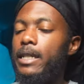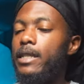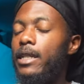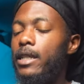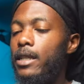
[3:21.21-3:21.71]

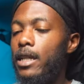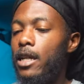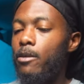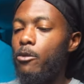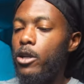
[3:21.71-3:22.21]
to get the
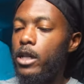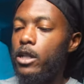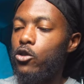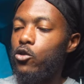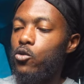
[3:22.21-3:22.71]
camera
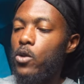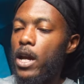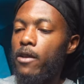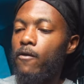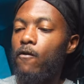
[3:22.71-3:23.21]
into
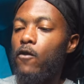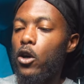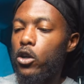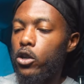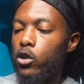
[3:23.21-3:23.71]
a
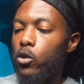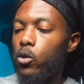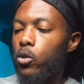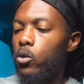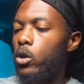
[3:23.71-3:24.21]

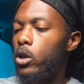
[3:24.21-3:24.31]
vertical